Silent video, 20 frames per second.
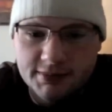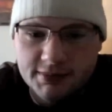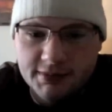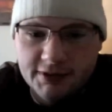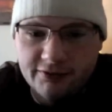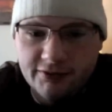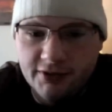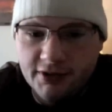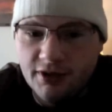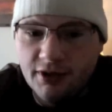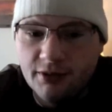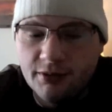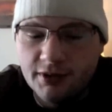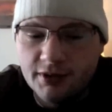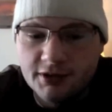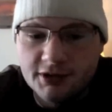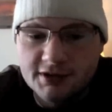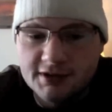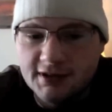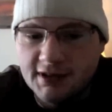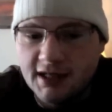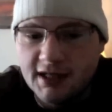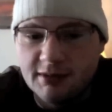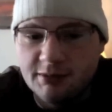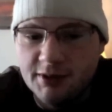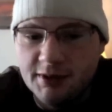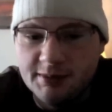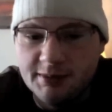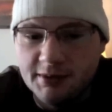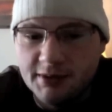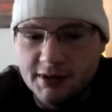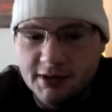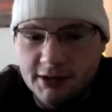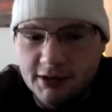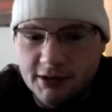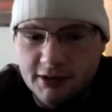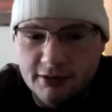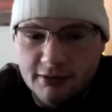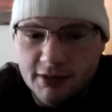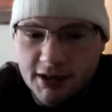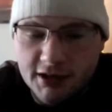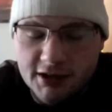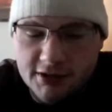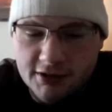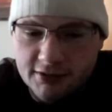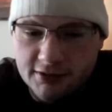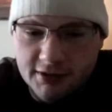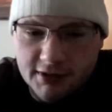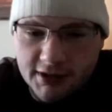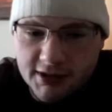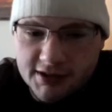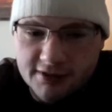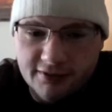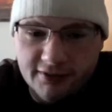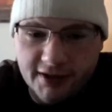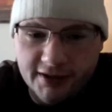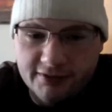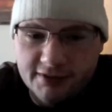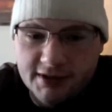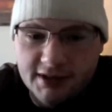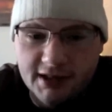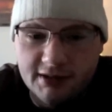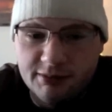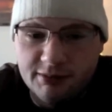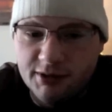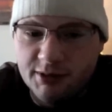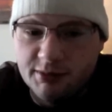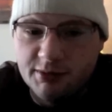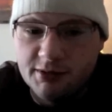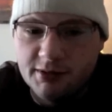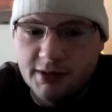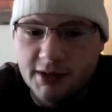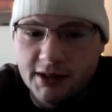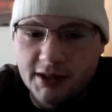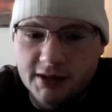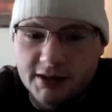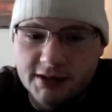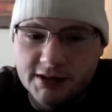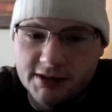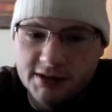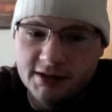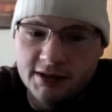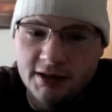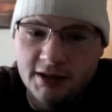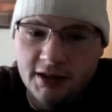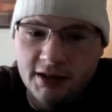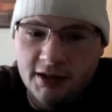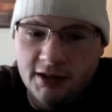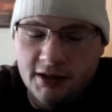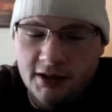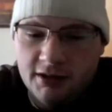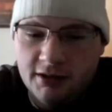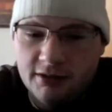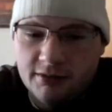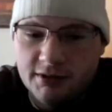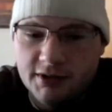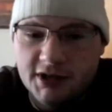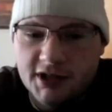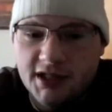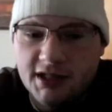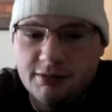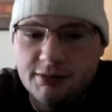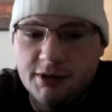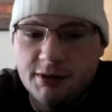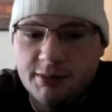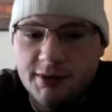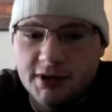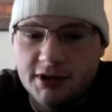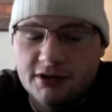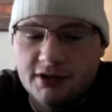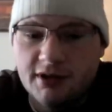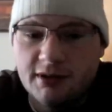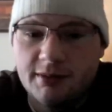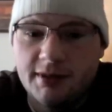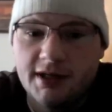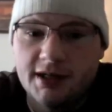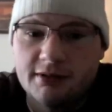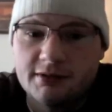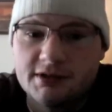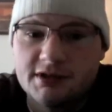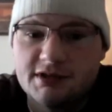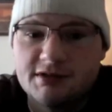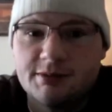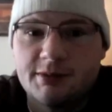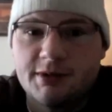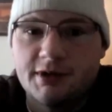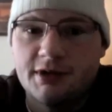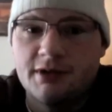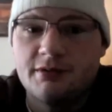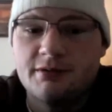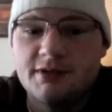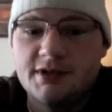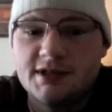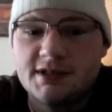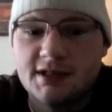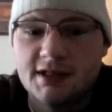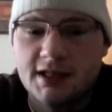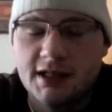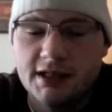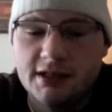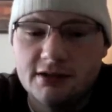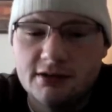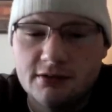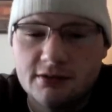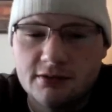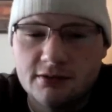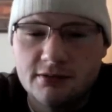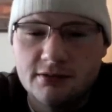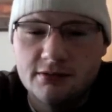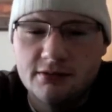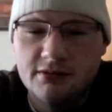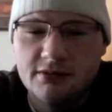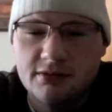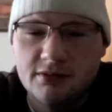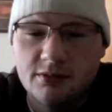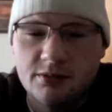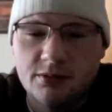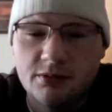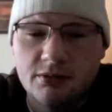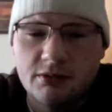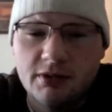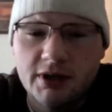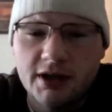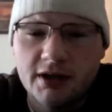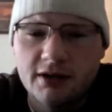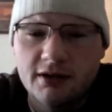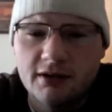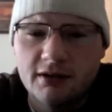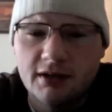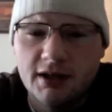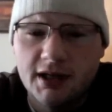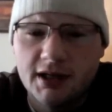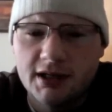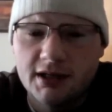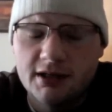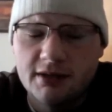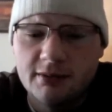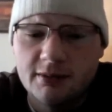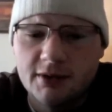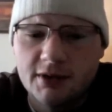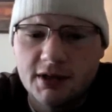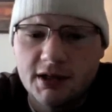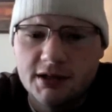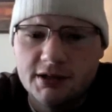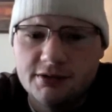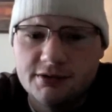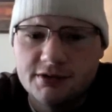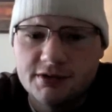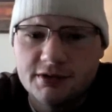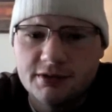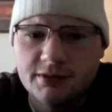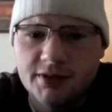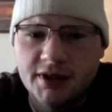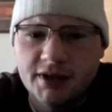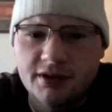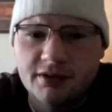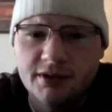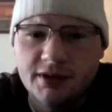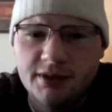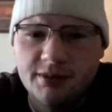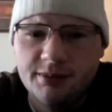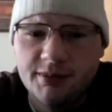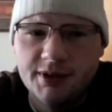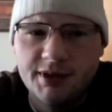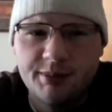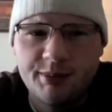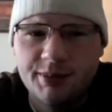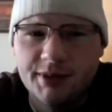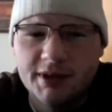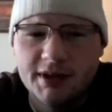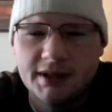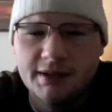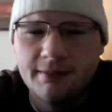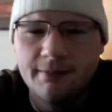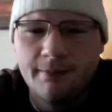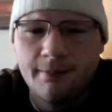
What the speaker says: if you go where there's a lot of people, you're going to run into at least 5 to 10 people wearing this, which can be a big drawback, which is part of the reason that I don't wear it a lot anymore. I used to wear it quite a bit, but